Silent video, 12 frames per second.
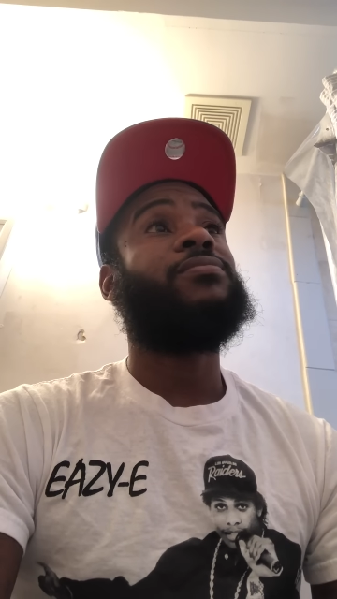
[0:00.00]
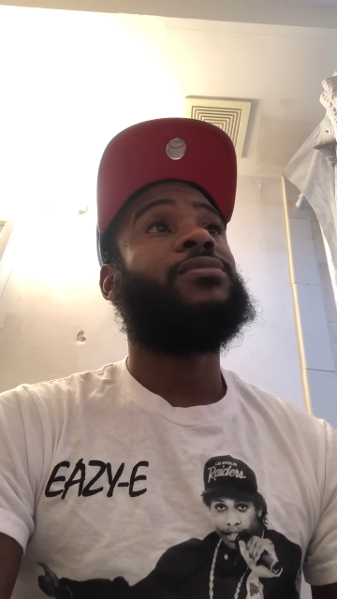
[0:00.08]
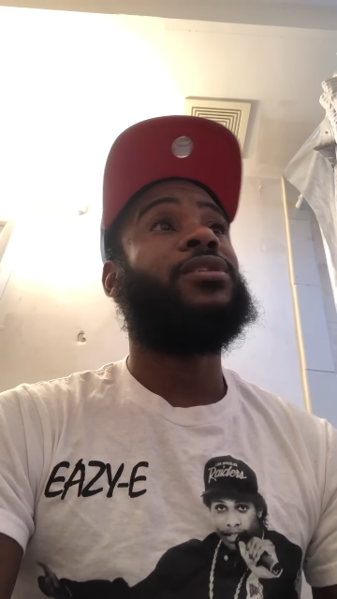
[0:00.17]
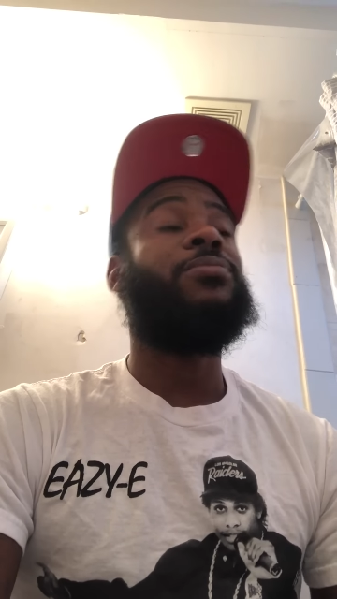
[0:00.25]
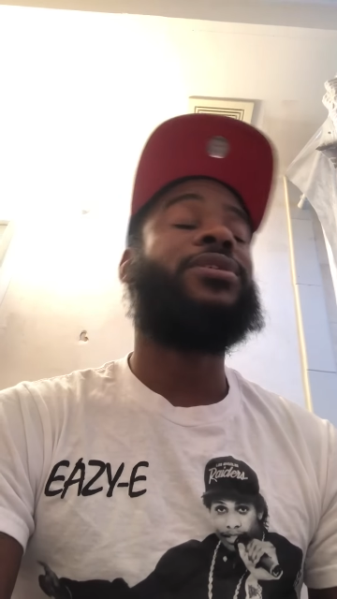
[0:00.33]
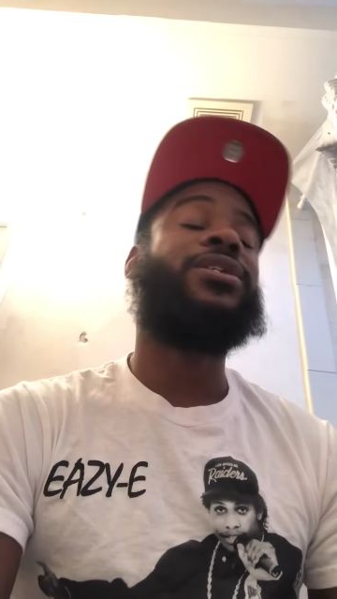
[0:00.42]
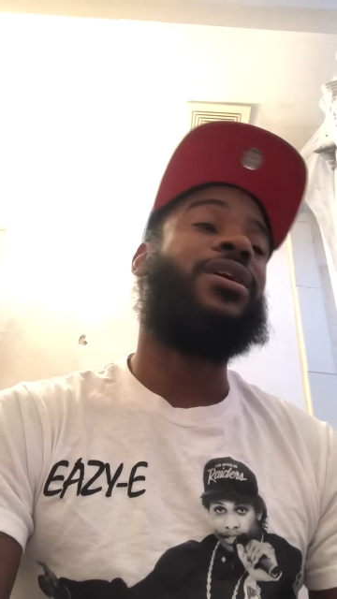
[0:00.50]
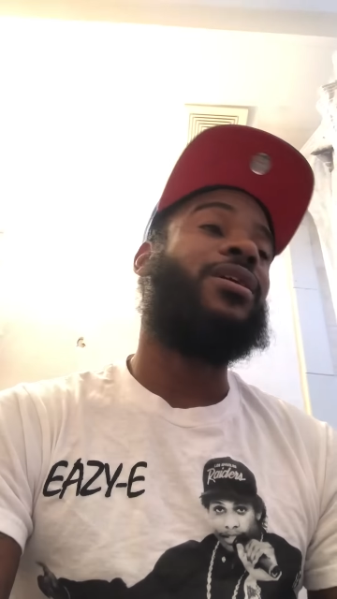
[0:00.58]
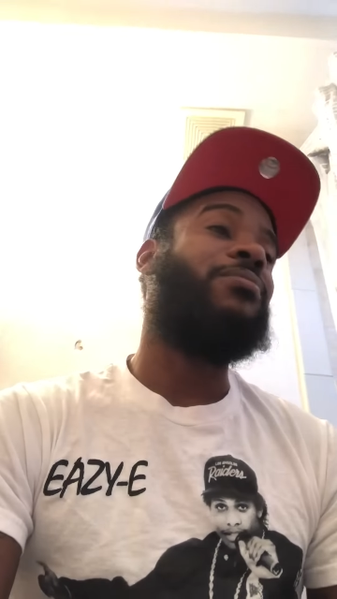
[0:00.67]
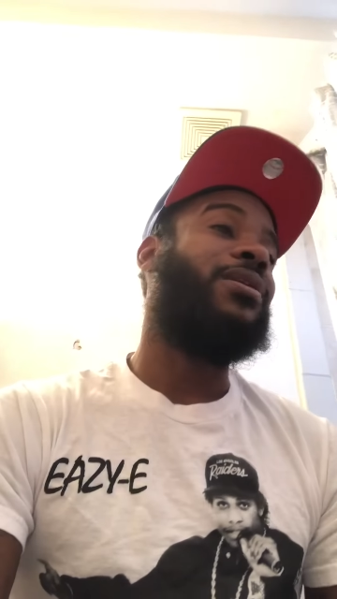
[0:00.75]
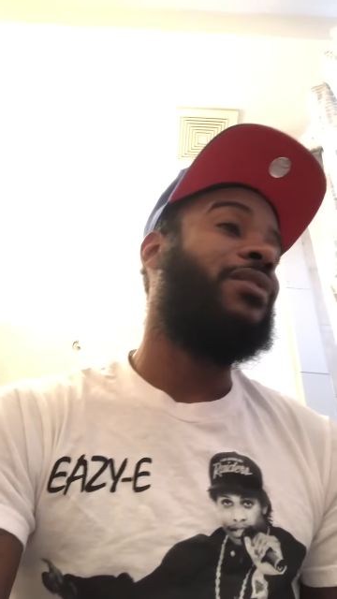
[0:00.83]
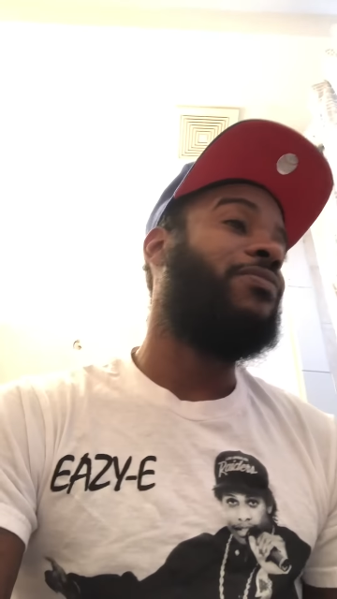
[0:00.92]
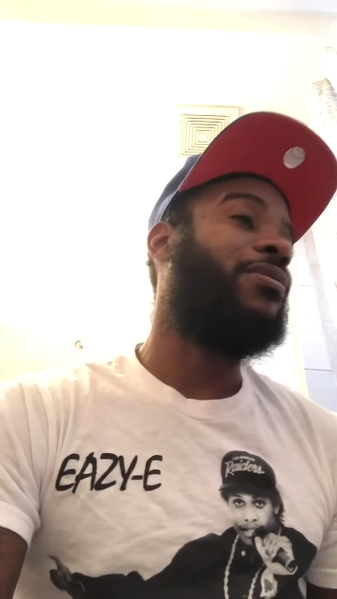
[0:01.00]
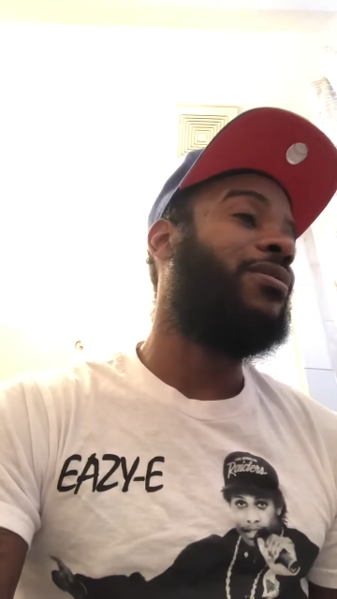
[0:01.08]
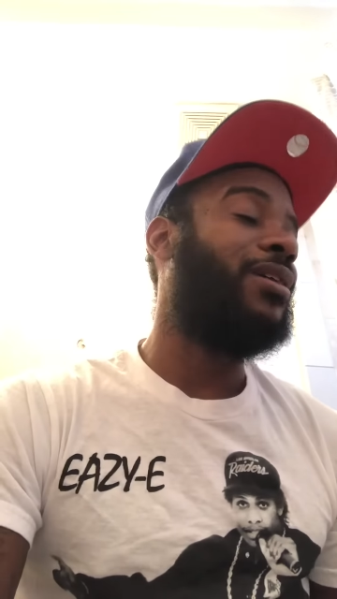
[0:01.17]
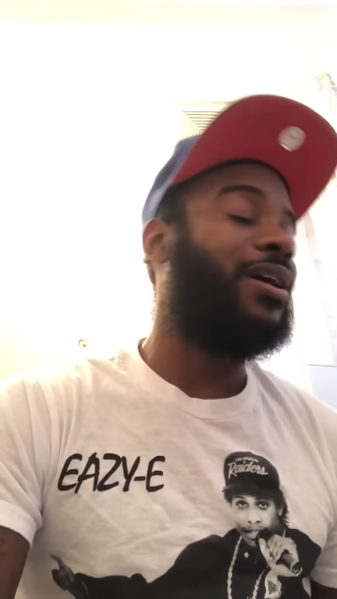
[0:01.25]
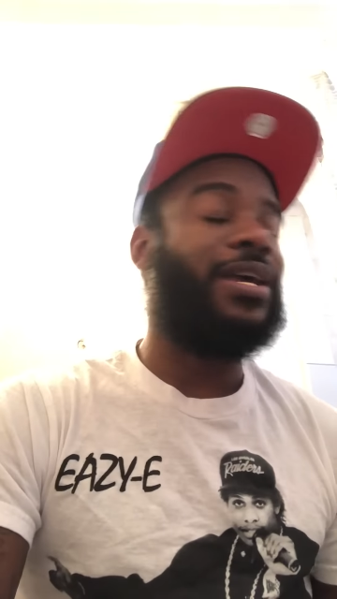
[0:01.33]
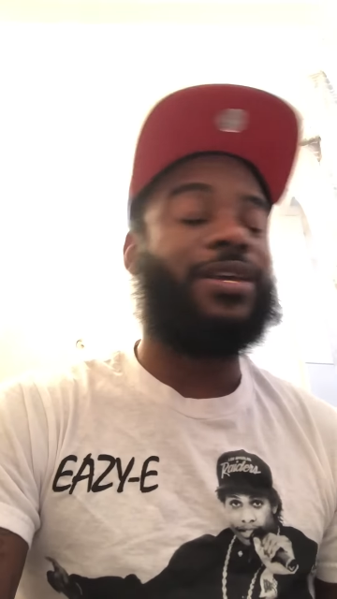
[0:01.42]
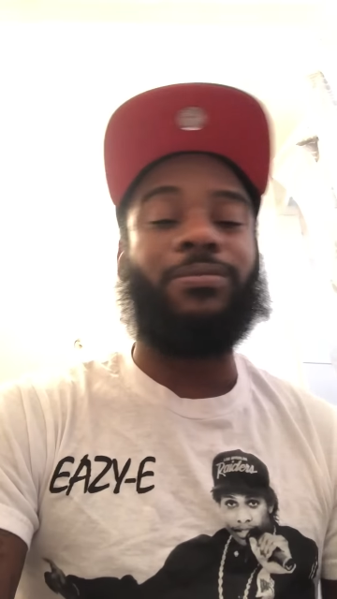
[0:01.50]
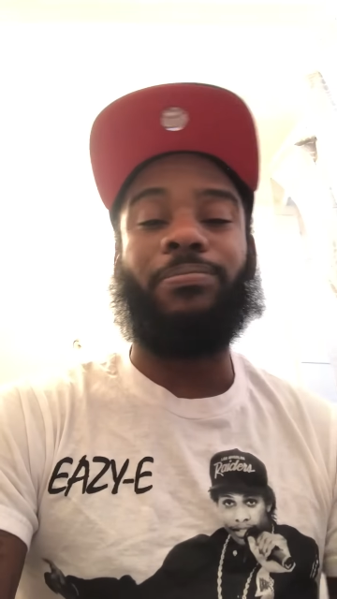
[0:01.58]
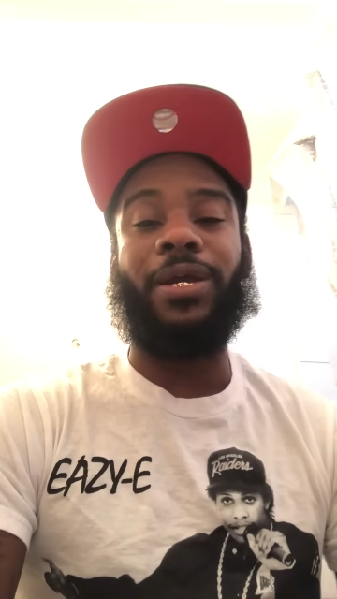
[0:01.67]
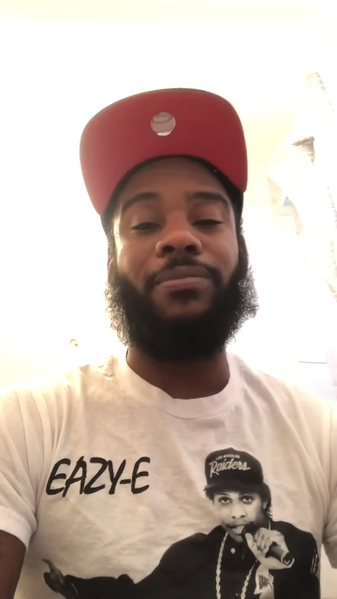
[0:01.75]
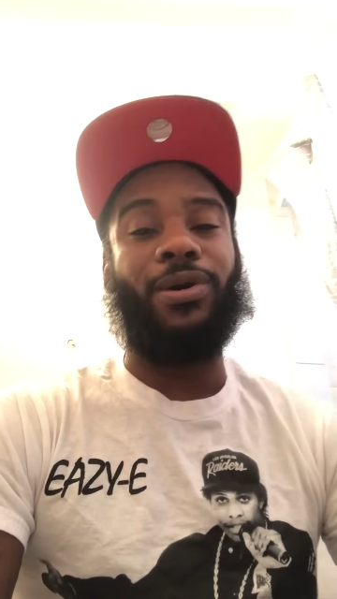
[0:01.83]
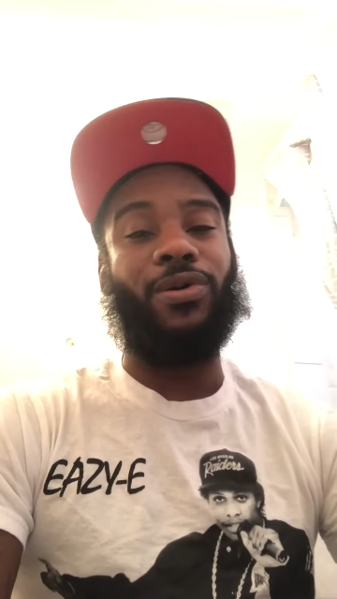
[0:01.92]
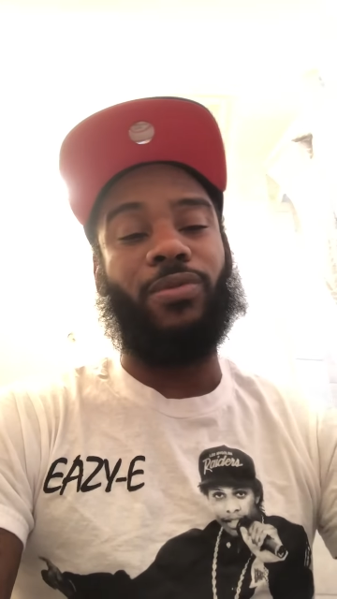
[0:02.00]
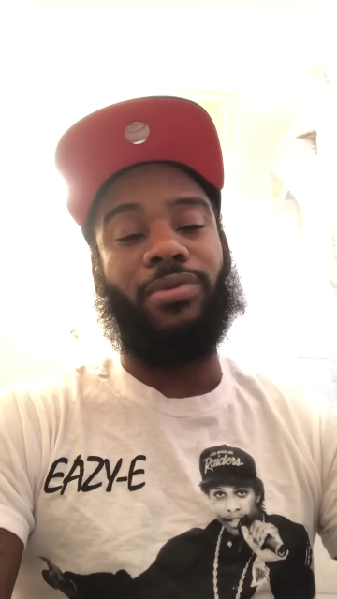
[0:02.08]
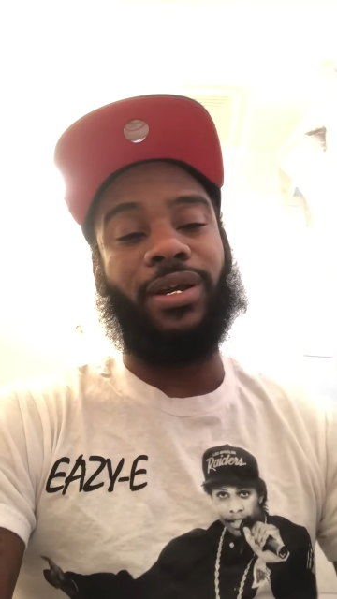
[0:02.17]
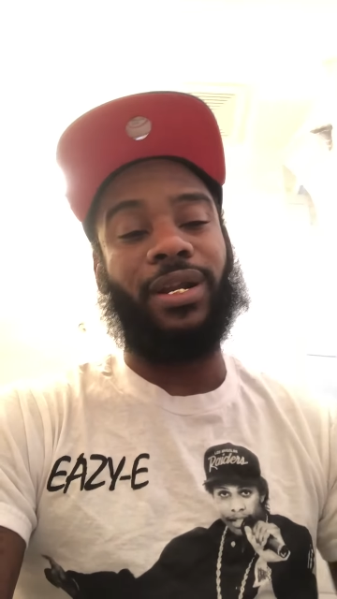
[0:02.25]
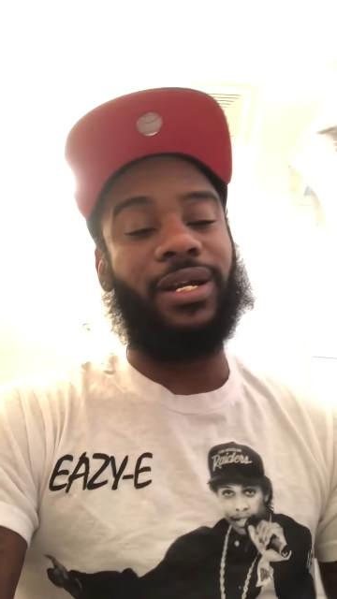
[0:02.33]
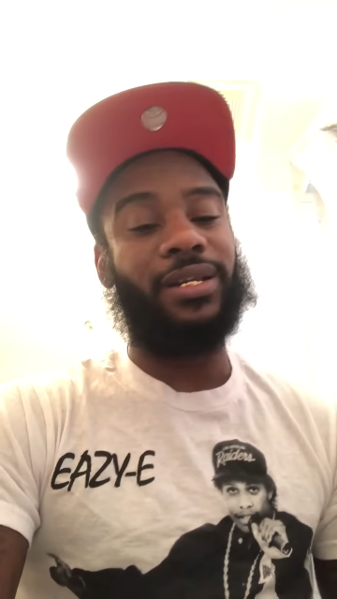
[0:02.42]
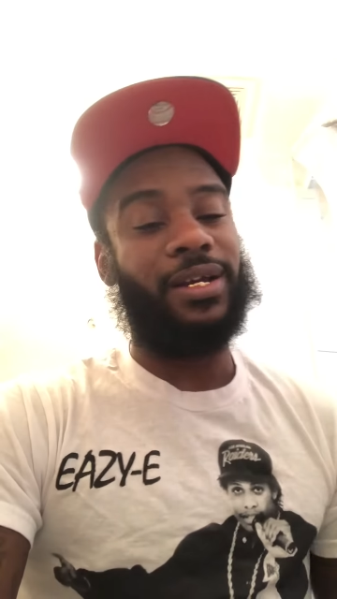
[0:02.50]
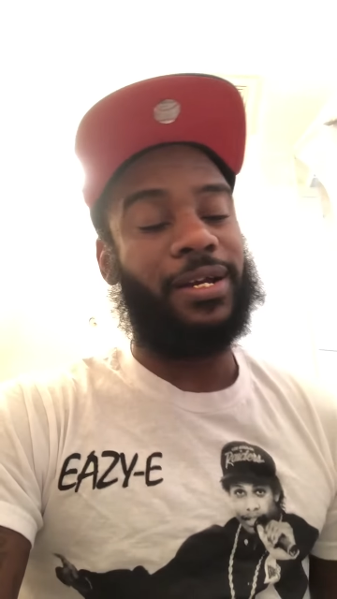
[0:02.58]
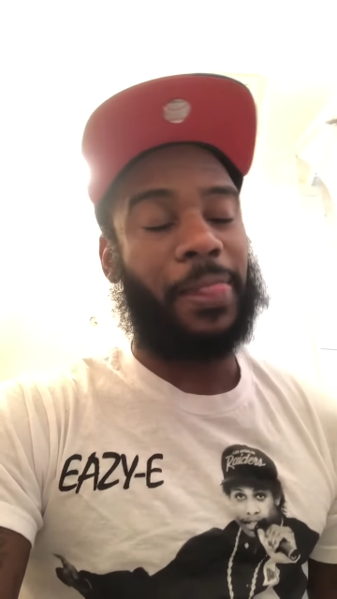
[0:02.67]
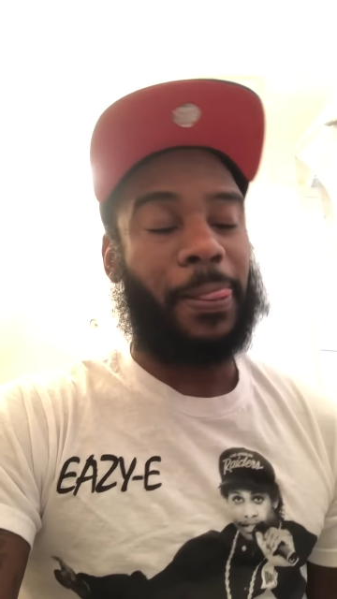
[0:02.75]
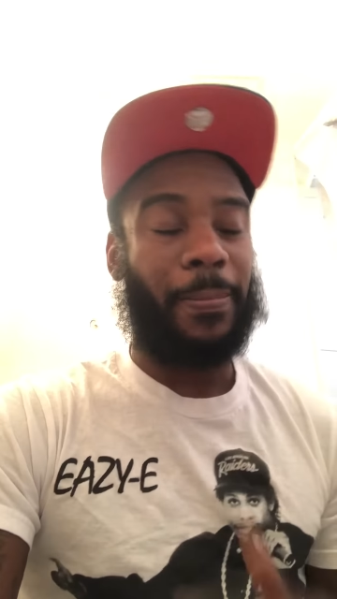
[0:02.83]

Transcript: Let me stop, man. I ain't gonna play my old boy like that.